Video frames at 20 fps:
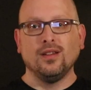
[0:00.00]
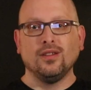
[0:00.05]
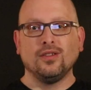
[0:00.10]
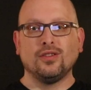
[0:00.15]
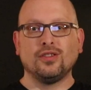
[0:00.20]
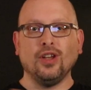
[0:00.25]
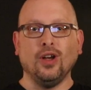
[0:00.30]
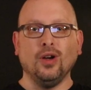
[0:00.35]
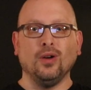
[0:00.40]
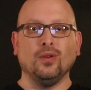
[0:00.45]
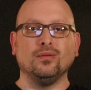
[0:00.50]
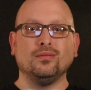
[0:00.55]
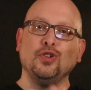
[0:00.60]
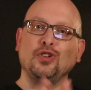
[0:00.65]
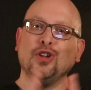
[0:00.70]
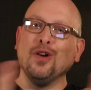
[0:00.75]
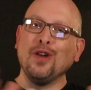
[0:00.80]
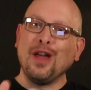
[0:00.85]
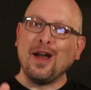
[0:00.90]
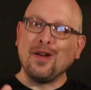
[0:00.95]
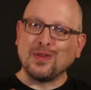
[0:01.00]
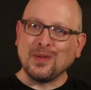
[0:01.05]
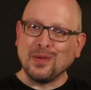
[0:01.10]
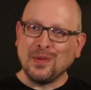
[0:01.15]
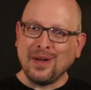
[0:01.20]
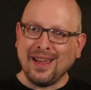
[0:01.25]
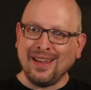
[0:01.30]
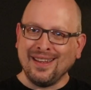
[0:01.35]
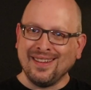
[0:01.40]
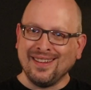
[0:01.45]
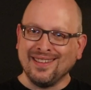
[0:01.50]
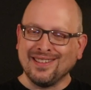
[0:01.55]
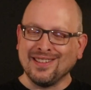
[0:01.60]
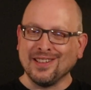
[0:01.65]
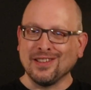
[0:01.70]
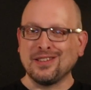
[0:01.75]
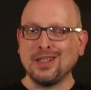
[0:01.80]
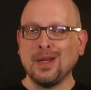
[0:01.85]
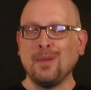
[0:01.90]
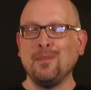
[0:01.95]
So you don't have to wait
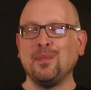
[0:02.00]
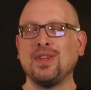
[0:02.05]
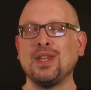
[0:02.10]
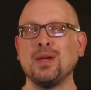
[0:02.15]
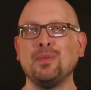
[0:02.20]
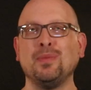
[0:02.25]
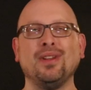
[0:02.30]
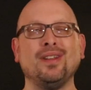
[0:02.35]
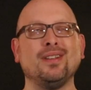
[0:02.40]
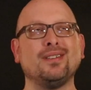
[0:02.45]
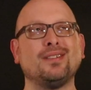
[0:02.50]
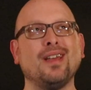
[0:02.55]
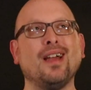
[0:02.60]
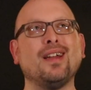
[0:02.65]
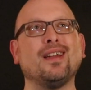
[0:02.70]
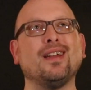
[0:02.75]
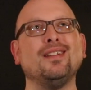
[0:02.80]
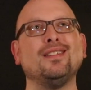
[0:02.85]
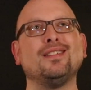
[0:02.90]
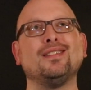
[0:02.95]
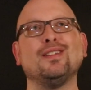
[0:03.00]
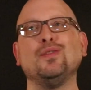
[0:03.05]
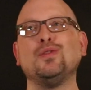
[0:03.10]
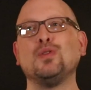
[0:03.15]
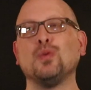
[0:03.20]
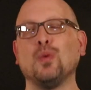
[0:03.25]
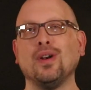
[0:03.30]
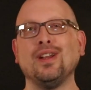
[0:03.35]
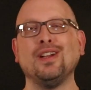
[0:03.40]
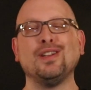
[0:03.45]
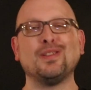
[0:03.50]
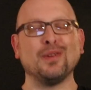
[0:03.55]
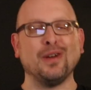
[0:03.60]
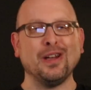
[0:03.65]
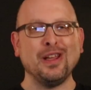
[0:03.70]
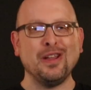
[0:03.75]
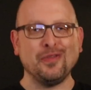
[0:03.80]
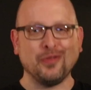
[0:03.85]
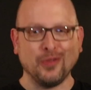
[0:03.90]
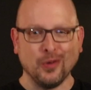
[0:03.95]
until September the 2nd of
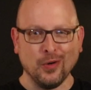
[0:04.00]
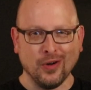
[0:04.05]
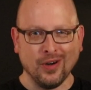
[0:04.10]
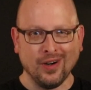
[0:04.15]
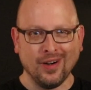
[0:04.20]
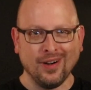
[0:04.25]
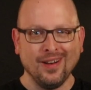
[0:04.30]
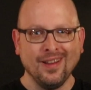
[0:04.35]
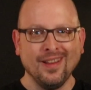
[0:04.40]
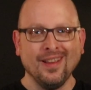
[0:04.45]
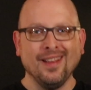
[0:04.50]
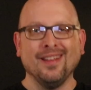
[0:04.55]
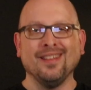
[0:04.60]
2024,